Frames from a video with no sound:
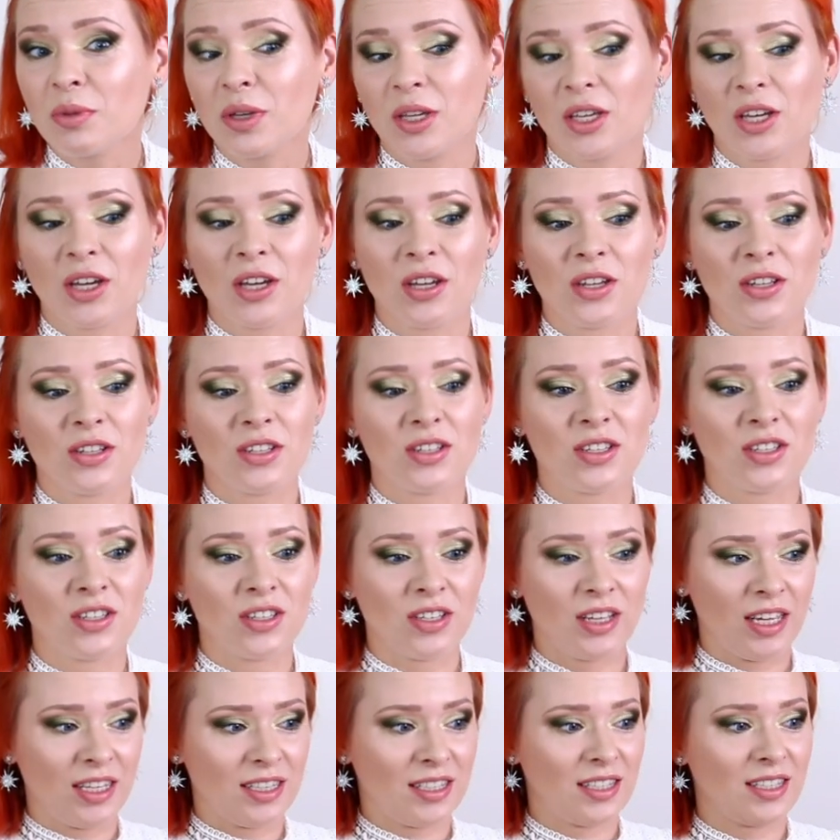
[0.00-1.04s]

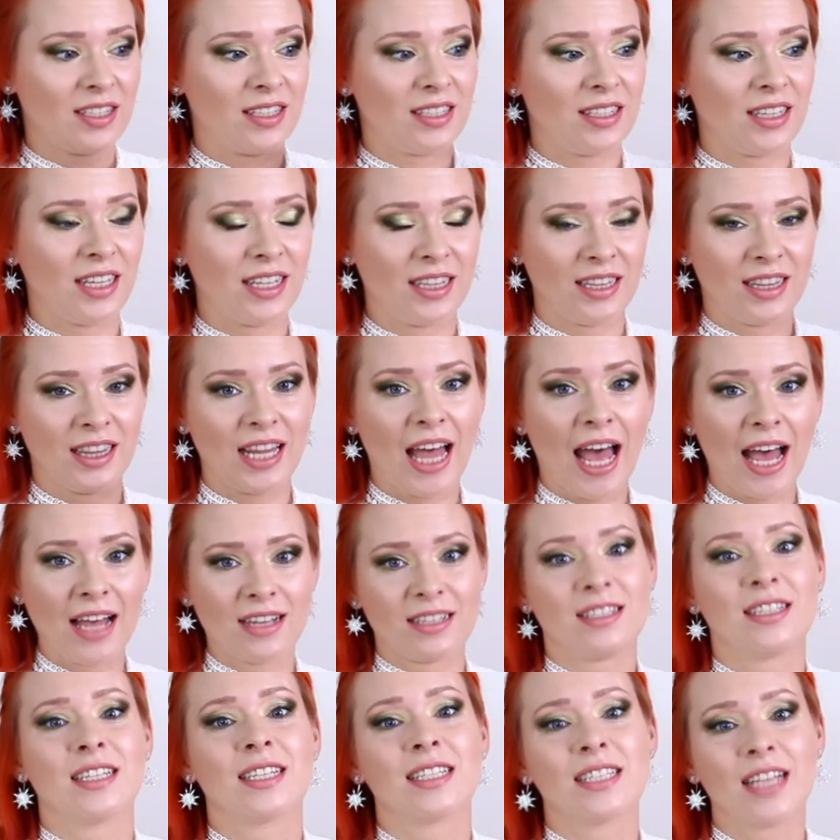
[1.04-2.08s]
because it
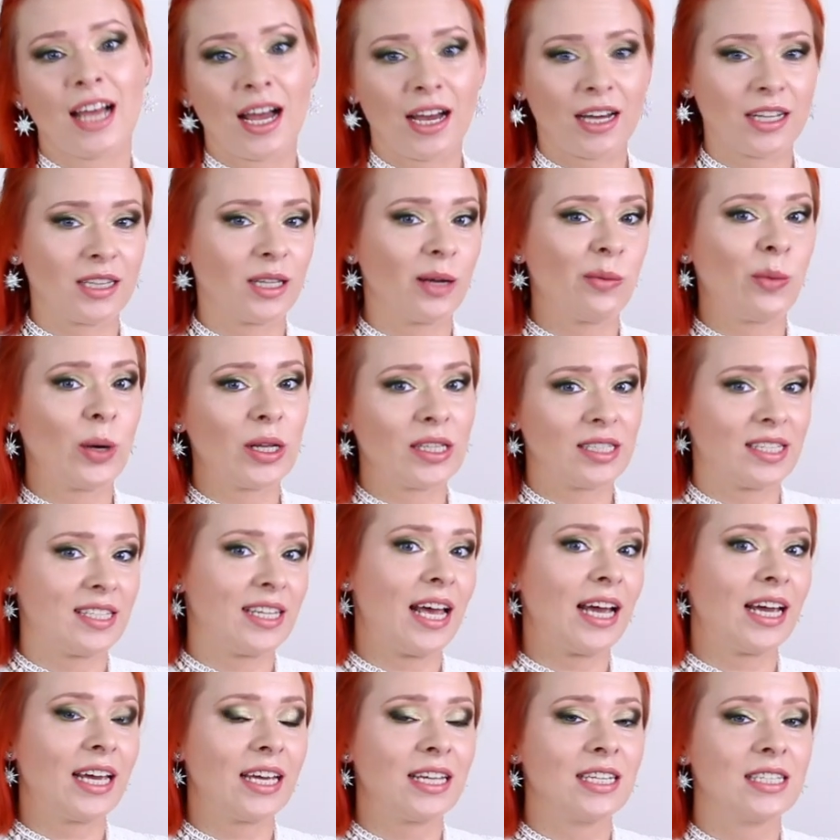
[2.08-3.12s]
lasts exactly 1
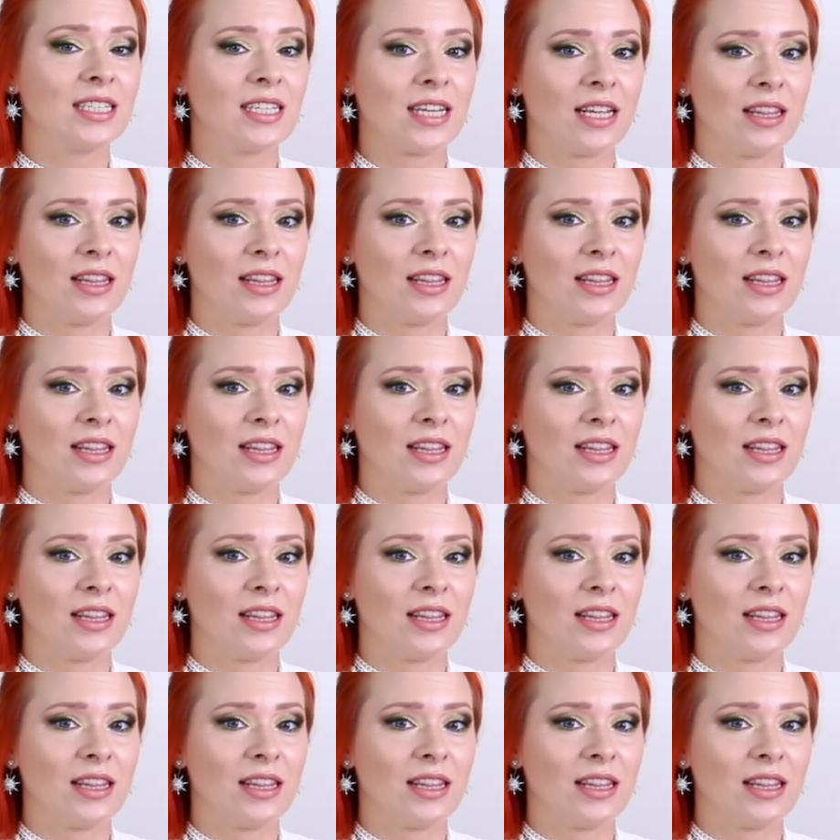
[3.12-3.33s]
second,